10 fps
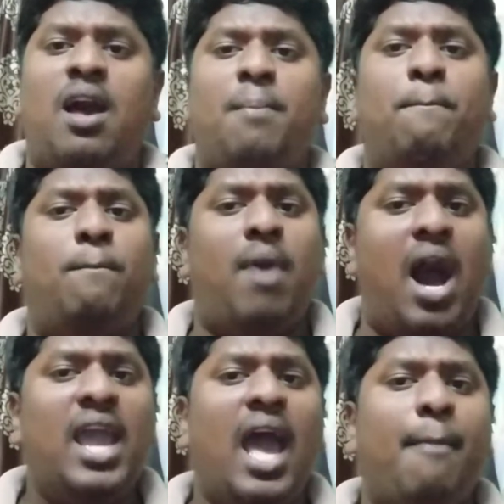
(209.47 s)

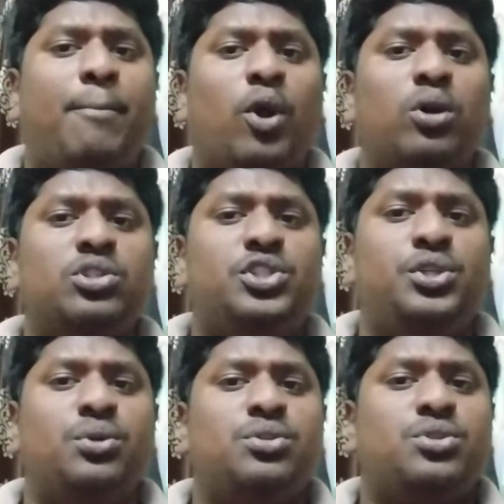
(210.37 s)
My approach
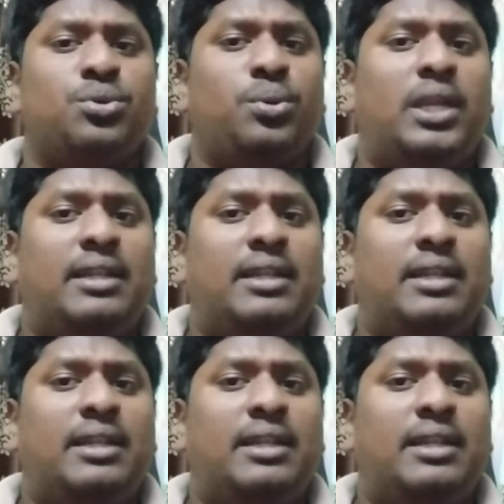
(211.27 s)
used to